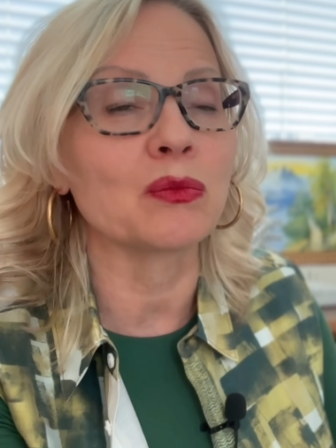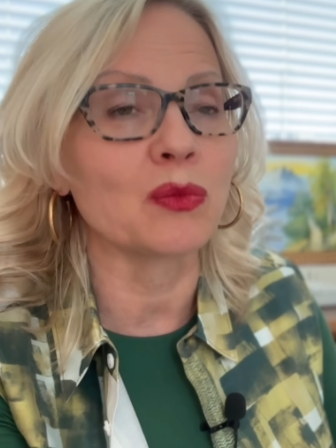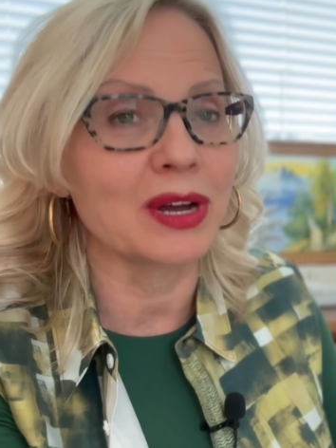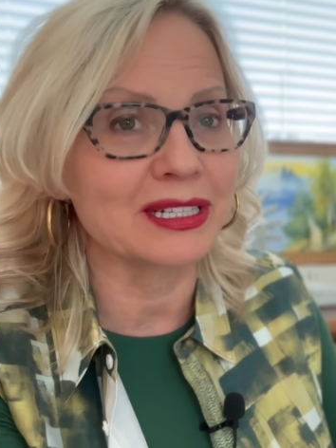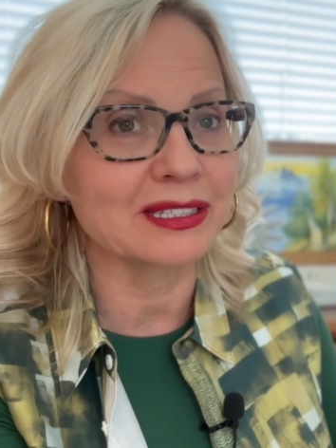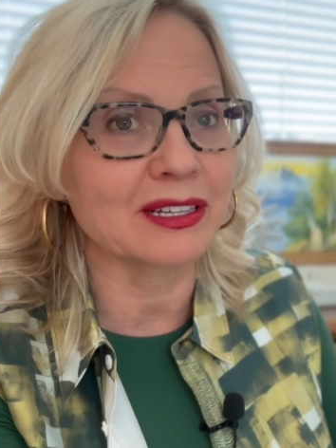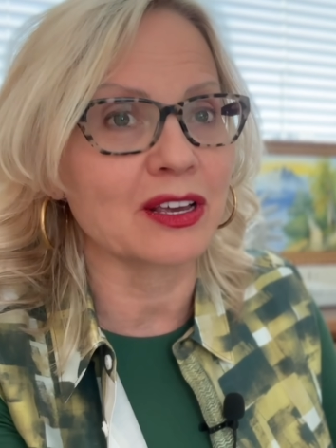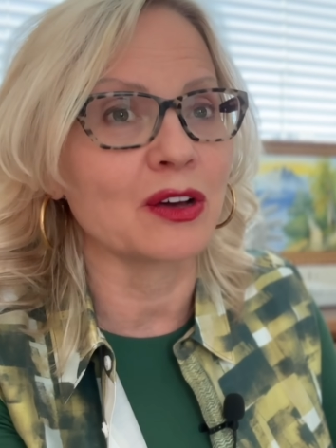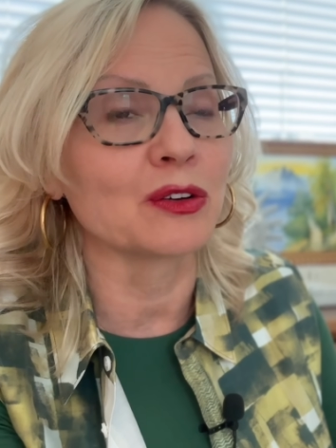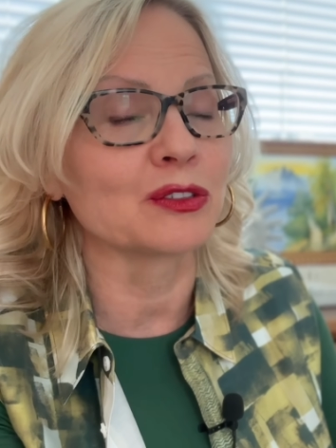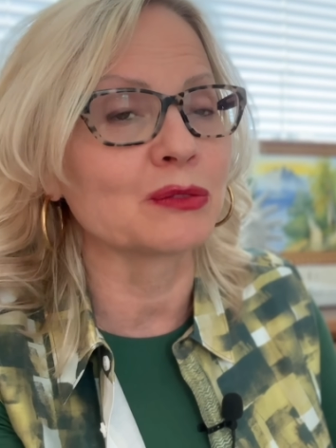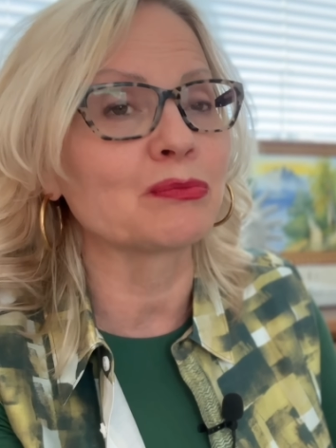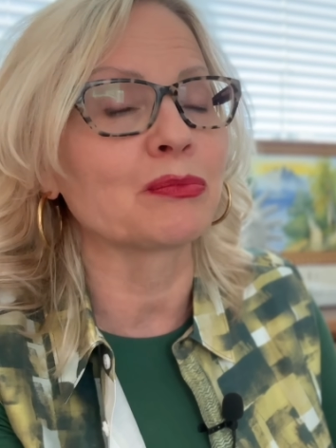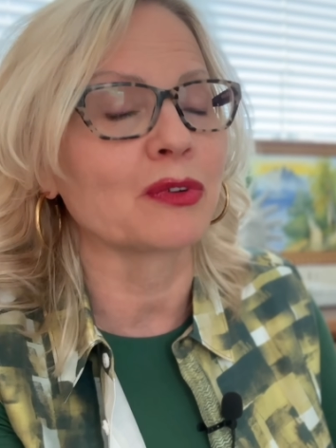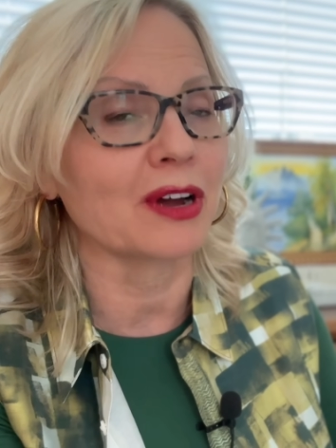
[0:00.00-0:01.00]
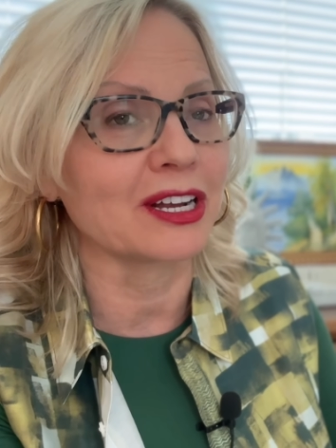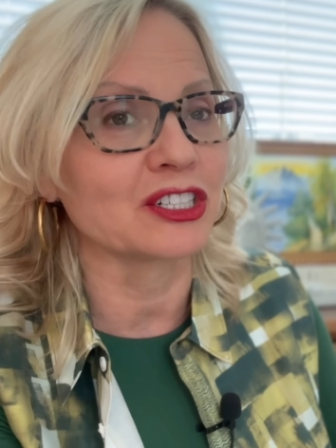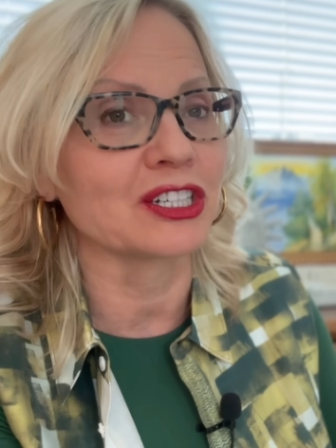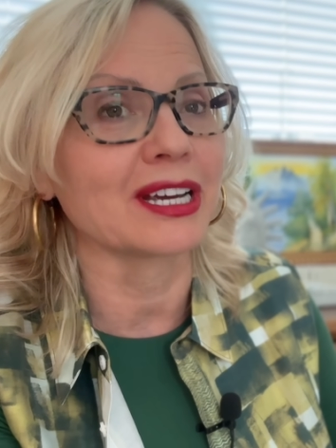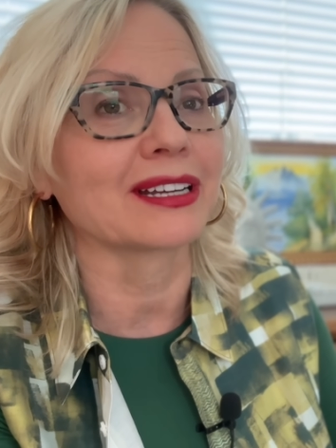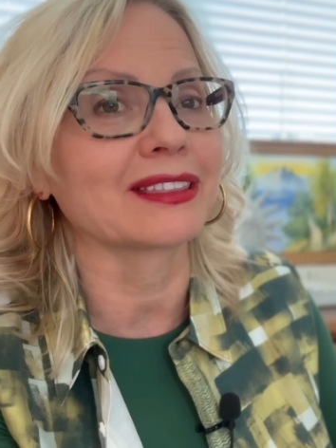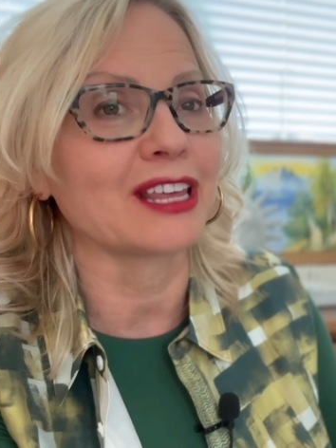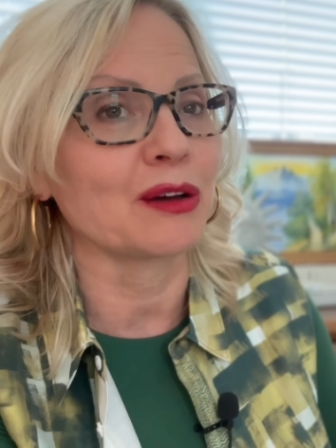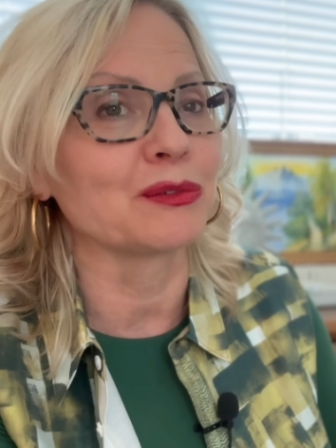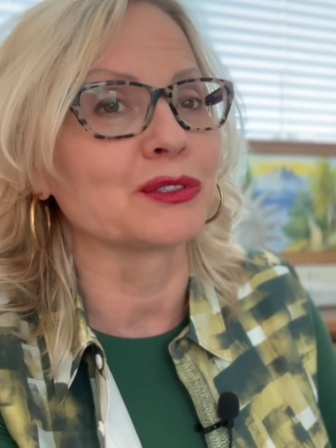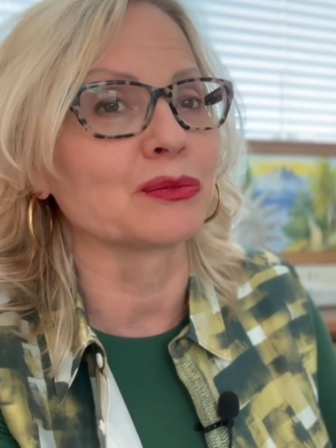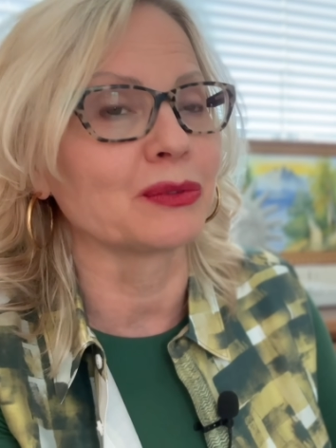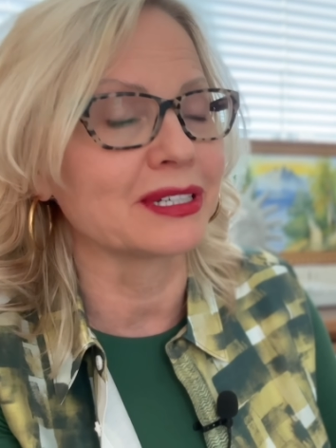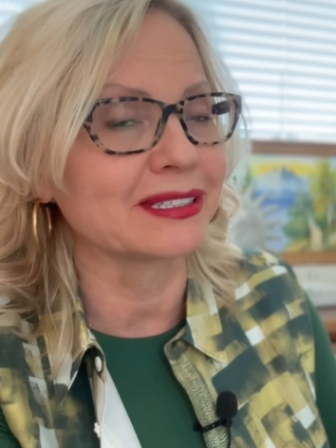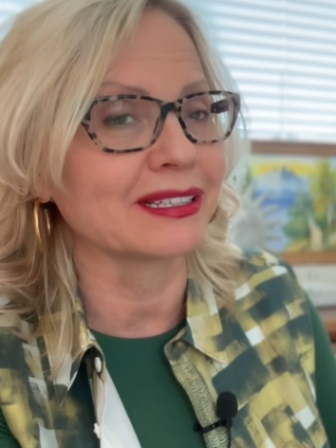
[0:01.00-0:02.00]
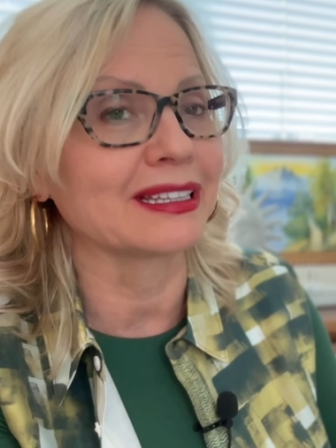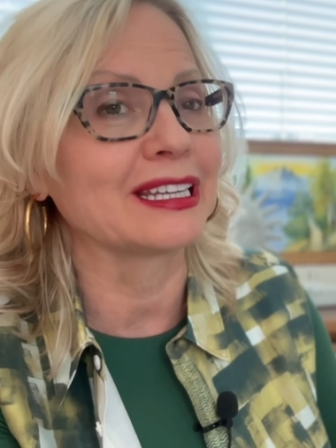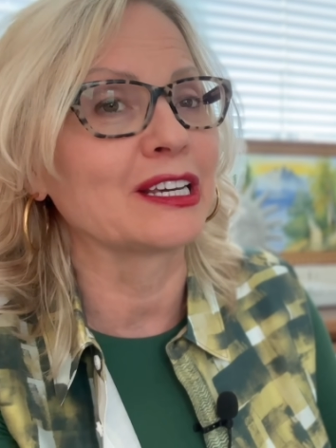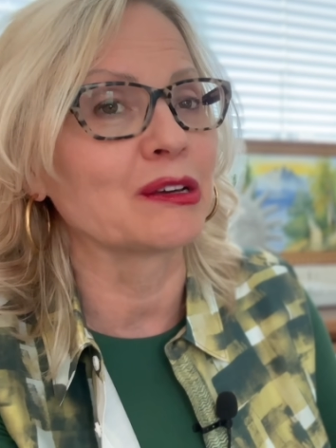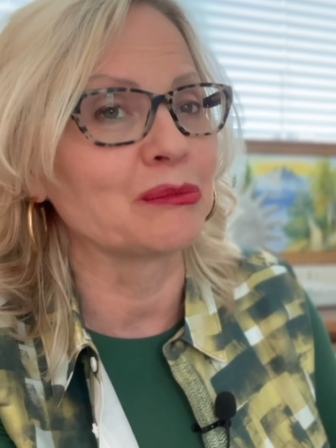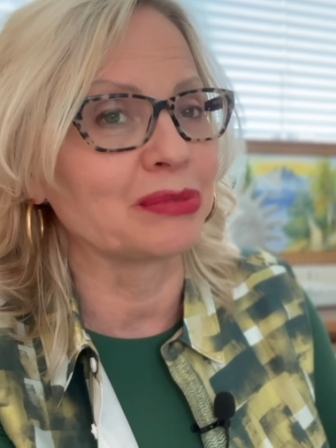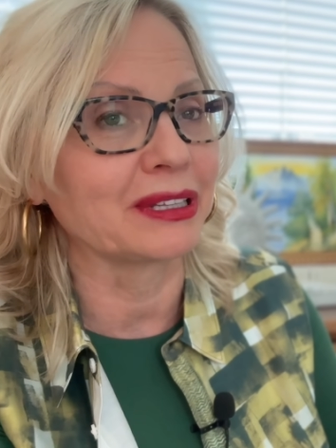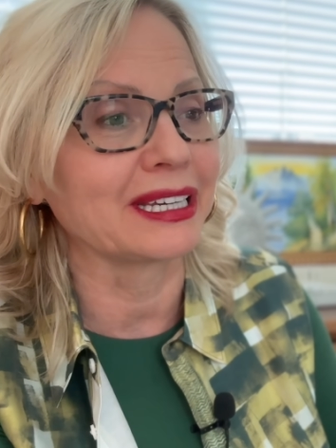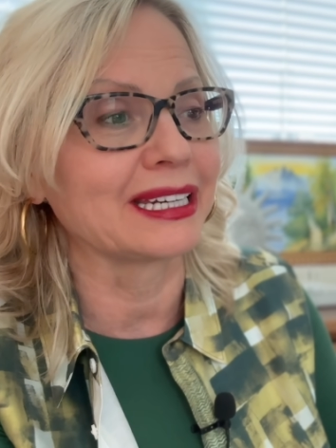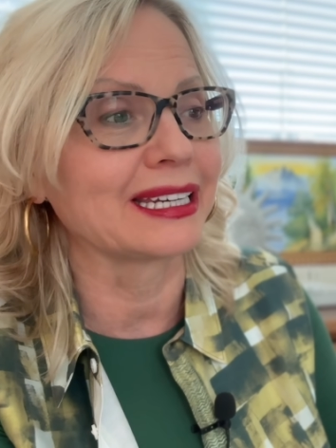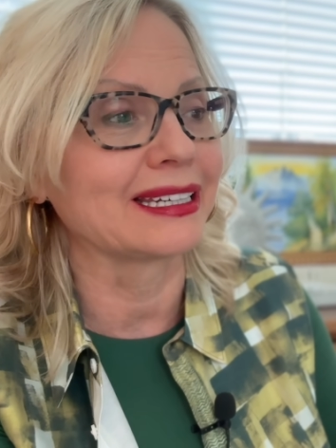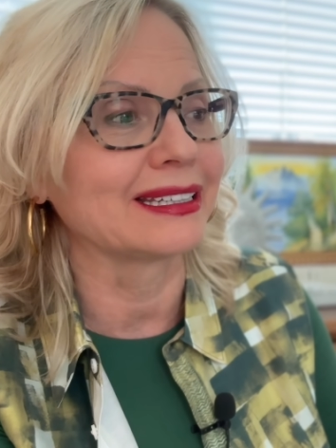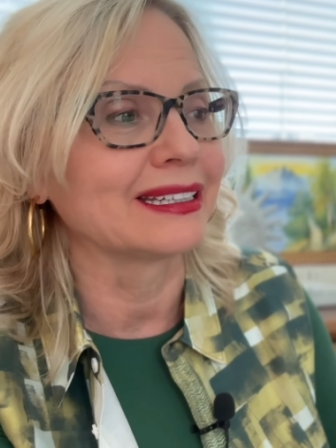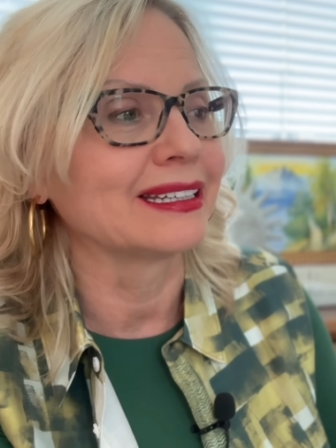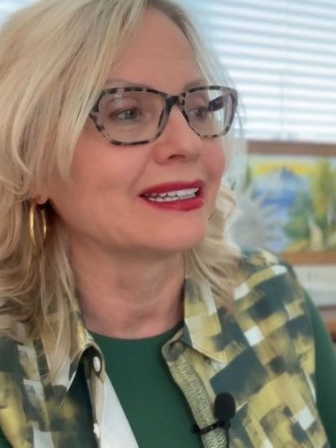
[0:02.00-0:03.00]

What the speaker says: West Coast project that was recently completed.